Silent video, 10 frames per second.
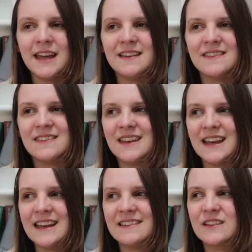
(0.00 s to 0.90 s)

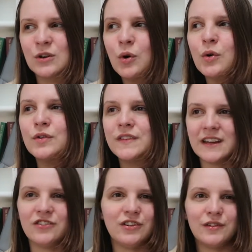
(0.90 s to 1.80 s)
It's caused
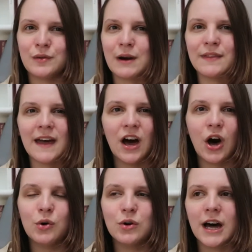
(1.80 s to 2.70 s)
issues throughout their
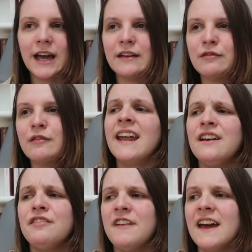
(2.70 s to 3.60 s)
whole life, and
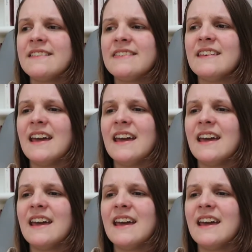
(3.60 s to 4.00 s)
it affects